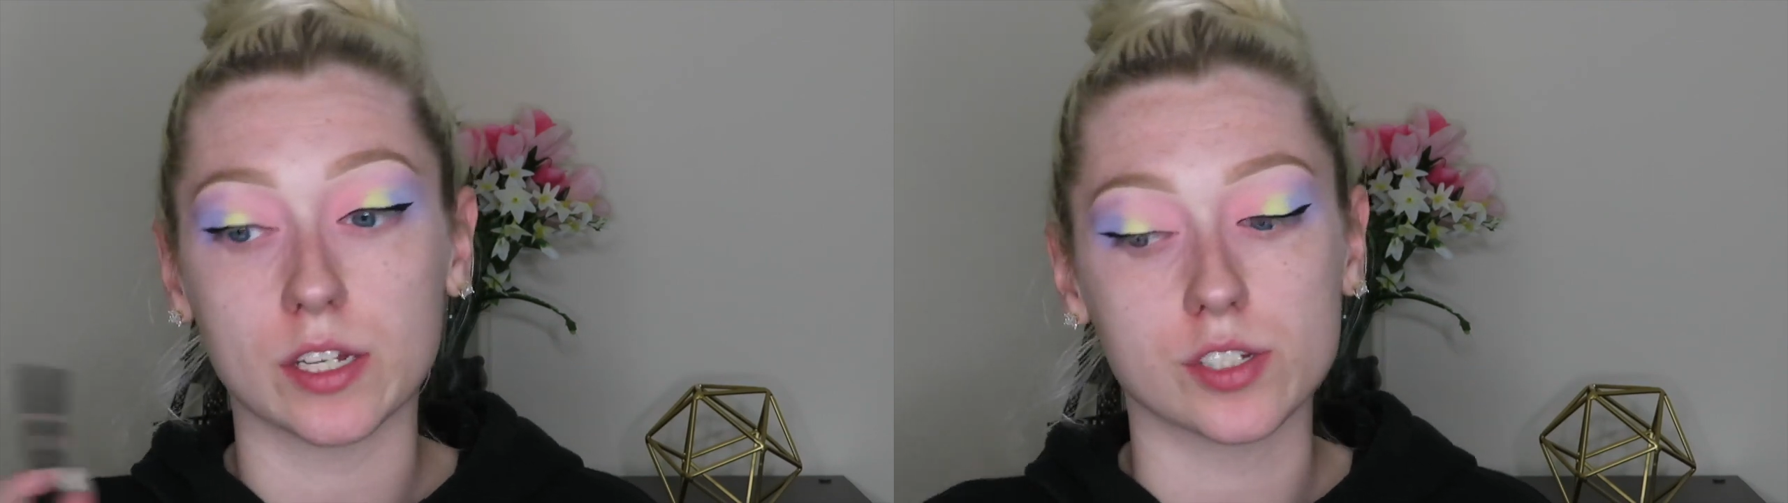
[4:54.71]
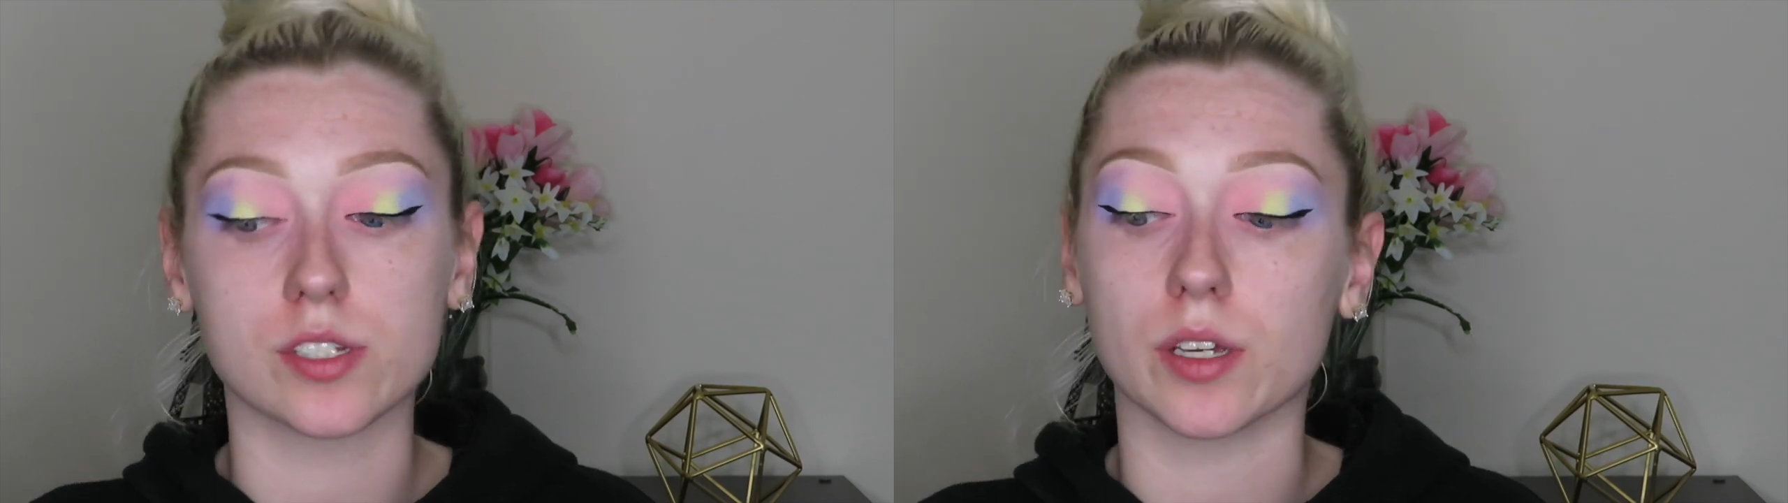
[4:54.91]

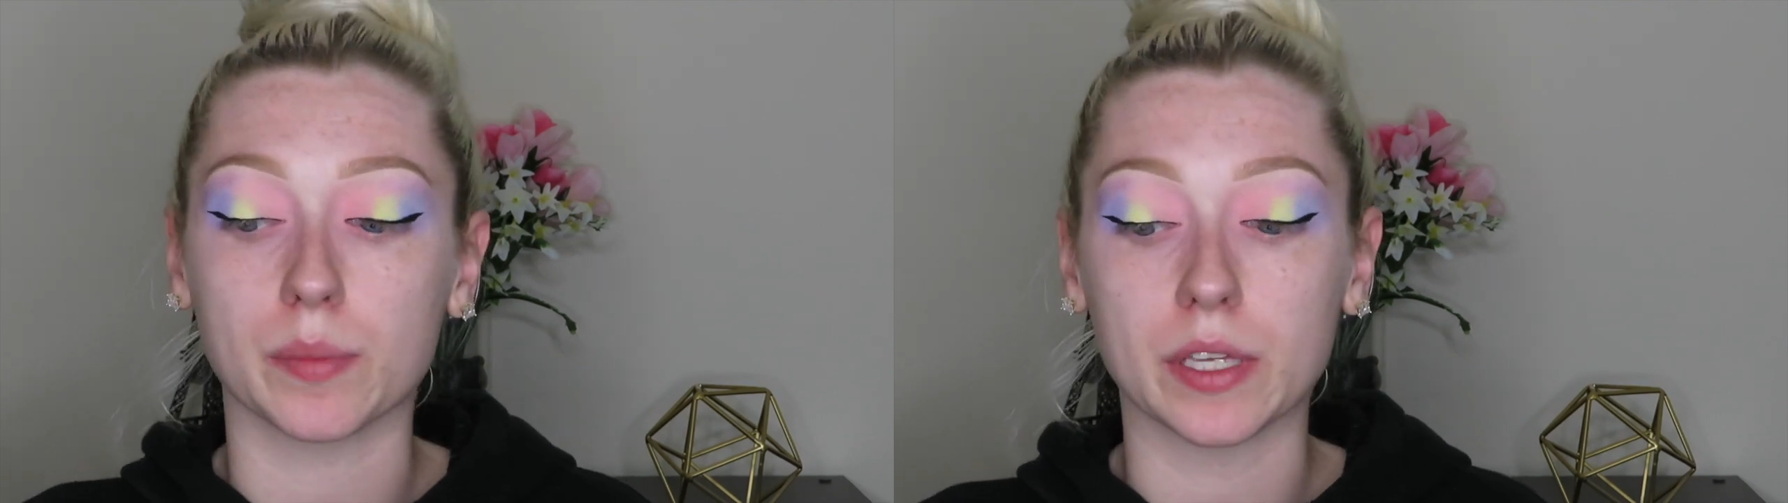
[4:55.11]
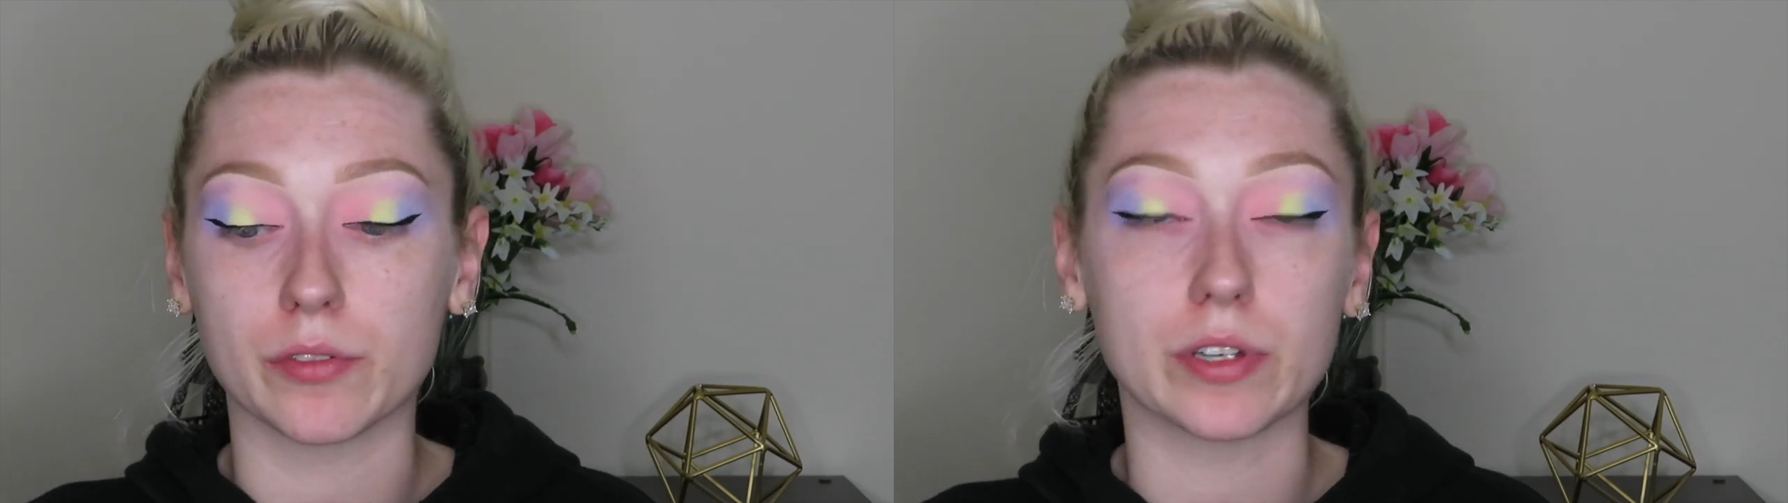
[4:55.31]
that just took
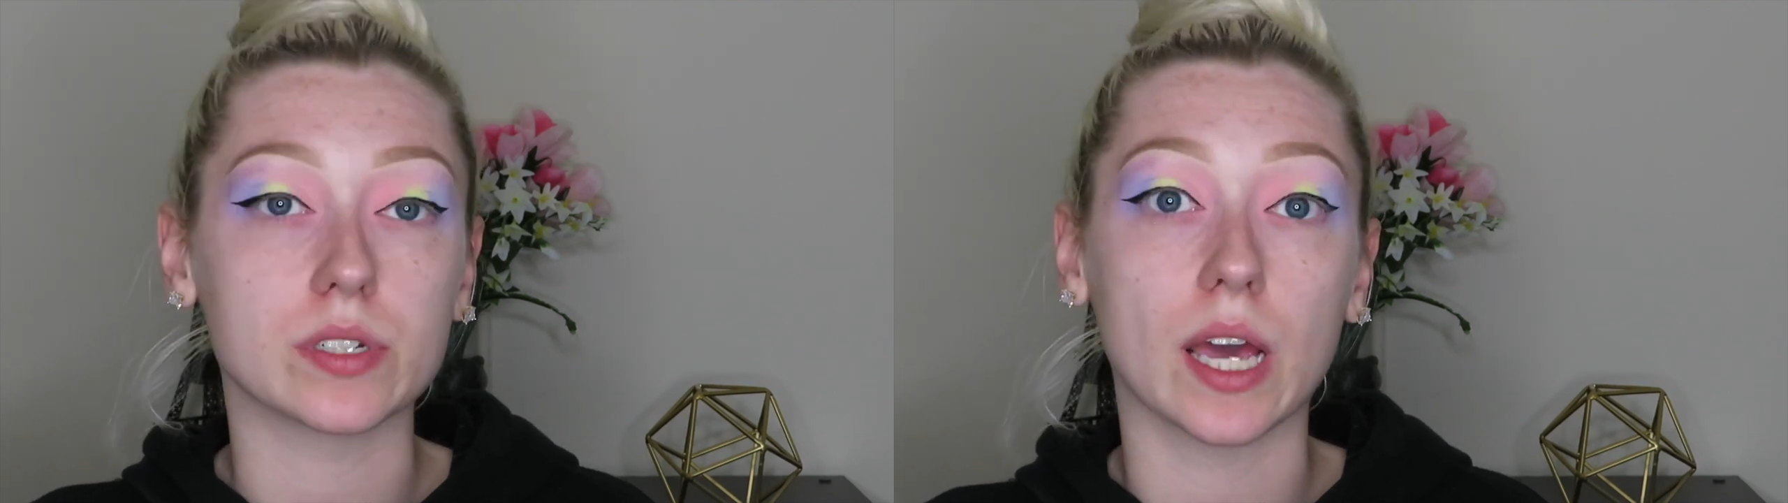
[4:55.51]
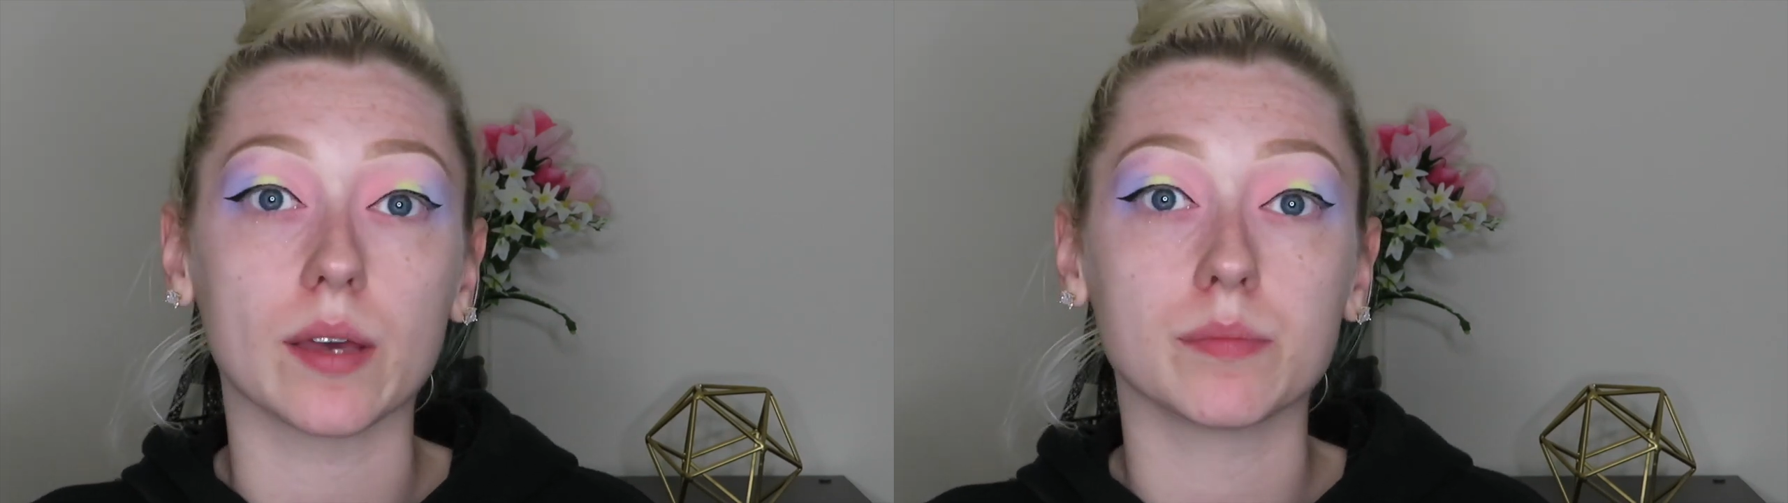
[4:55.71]
me in real
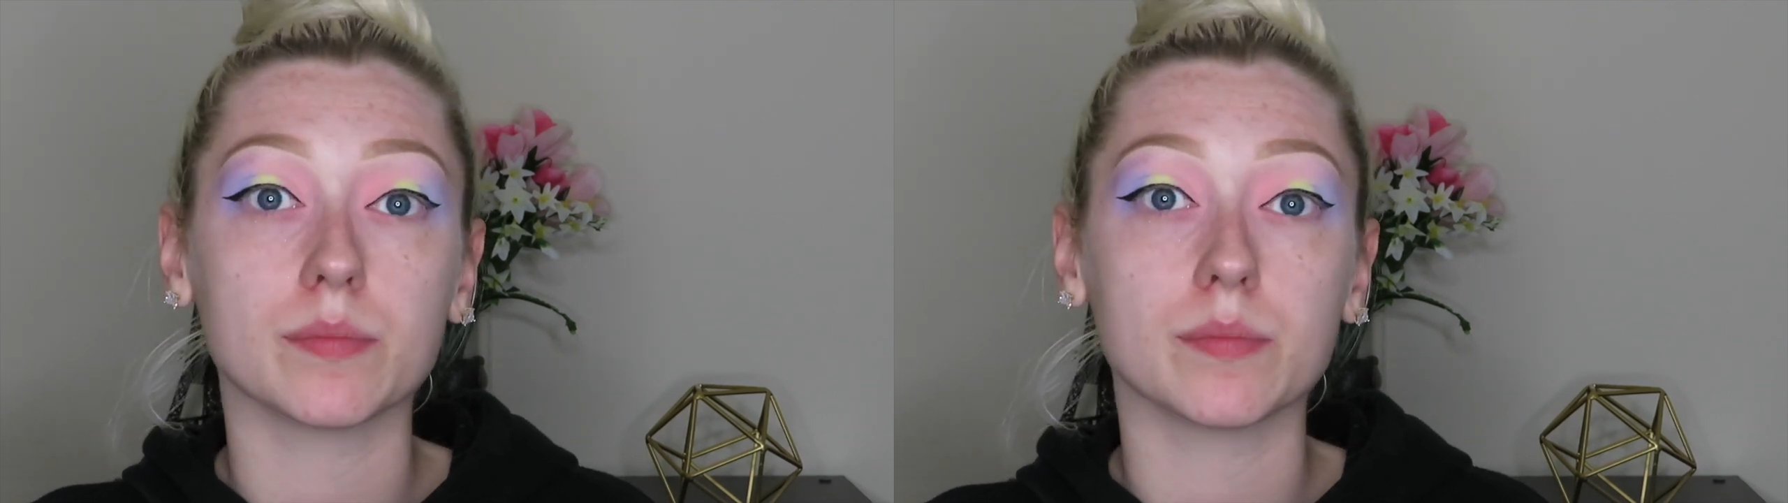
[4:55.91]
time.